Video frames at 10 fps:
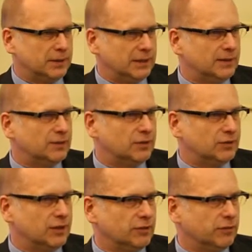be the
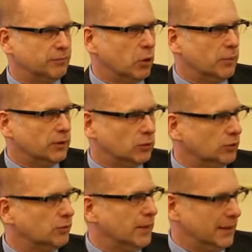decisive moment,
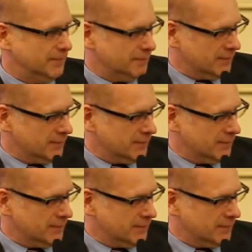not money.